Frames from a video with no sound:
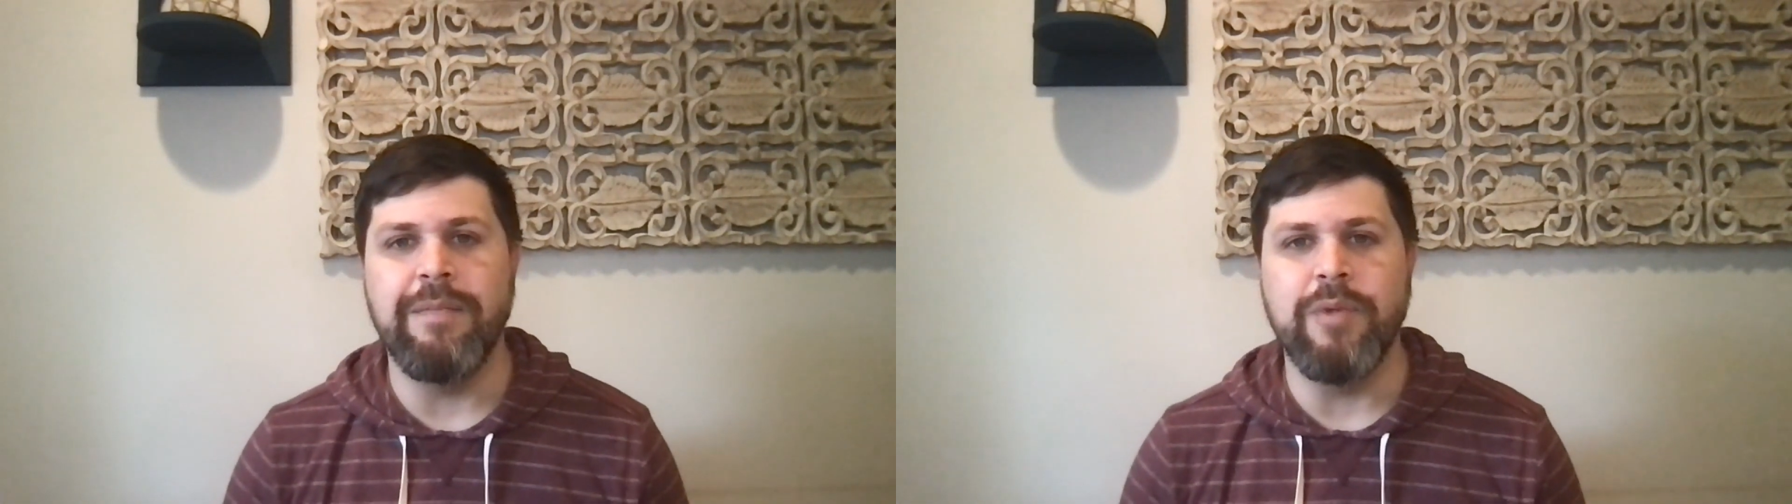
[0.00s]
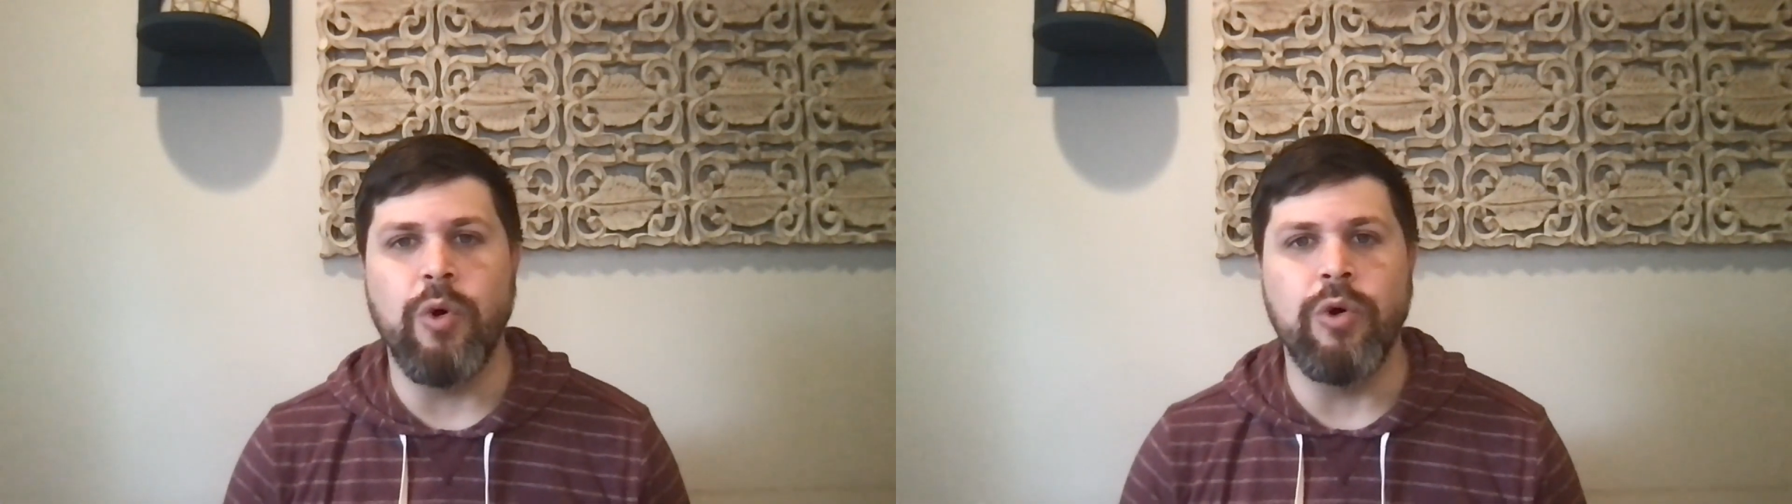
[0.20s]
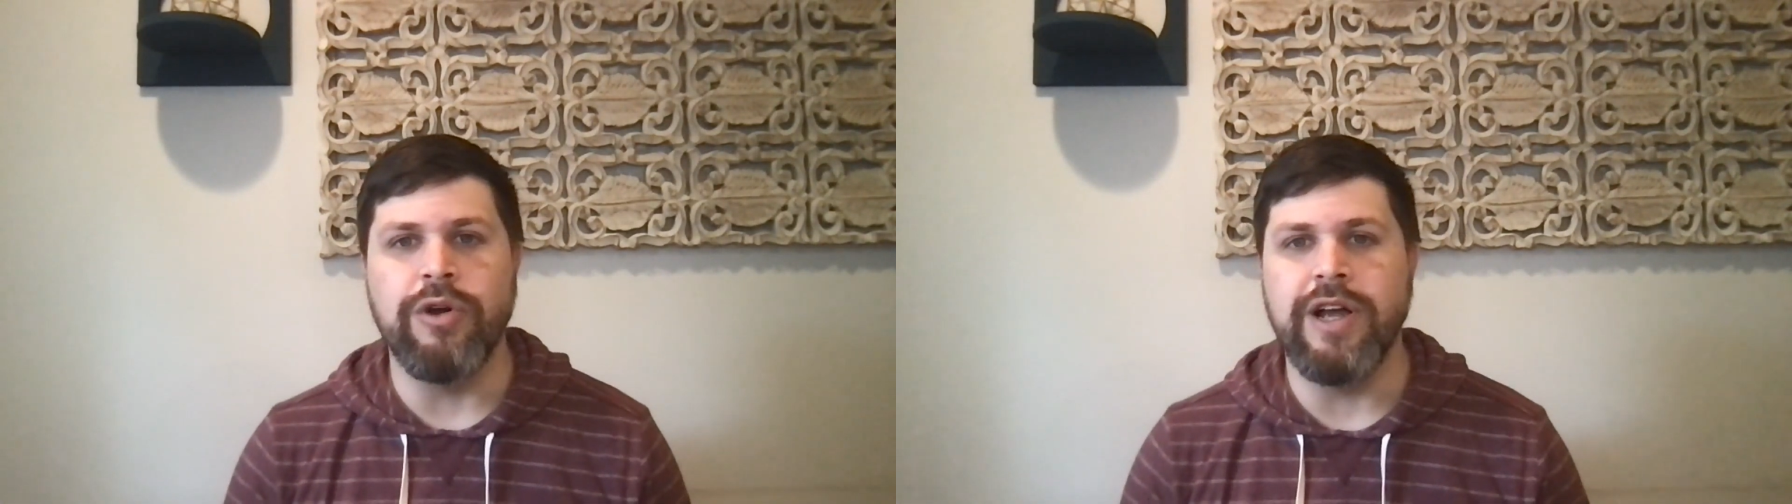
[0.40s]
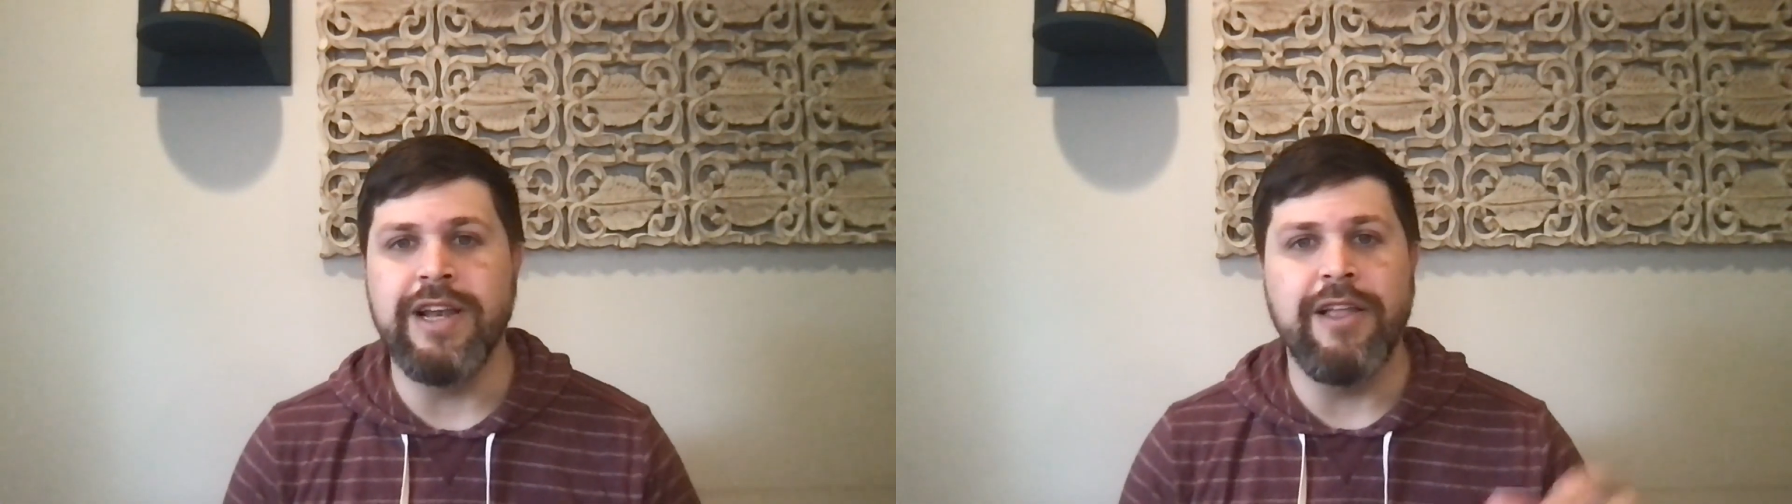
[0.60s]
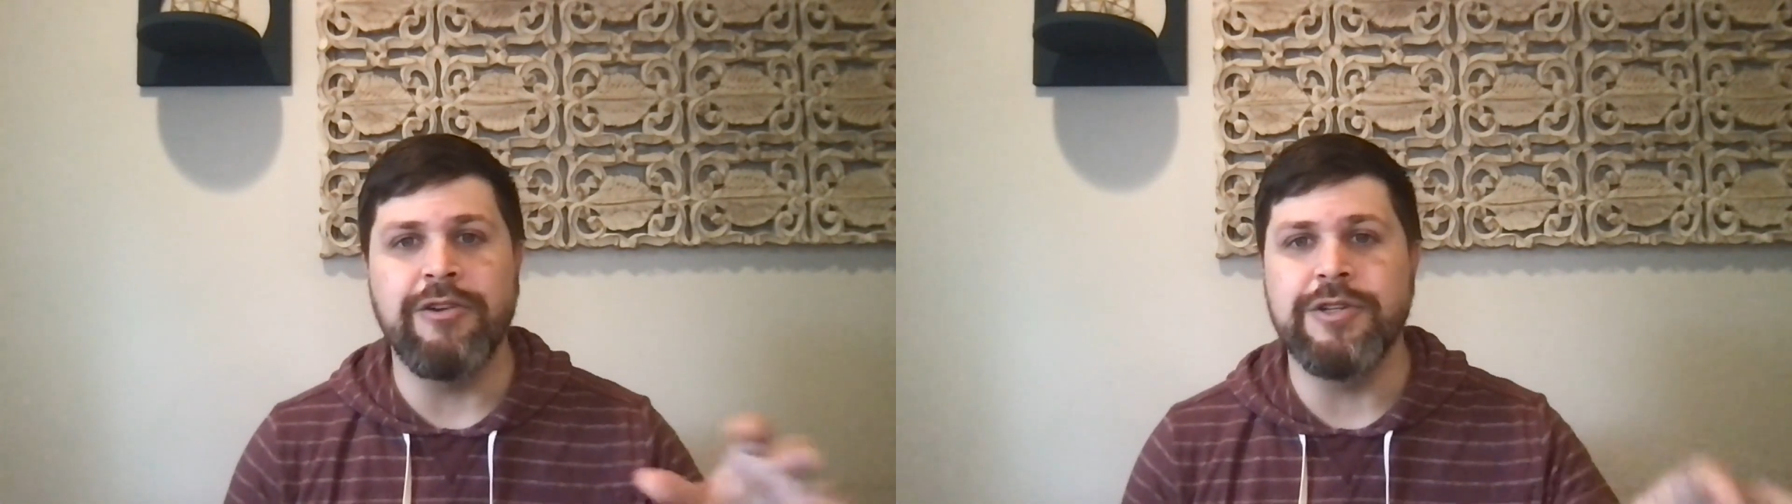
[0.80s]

or another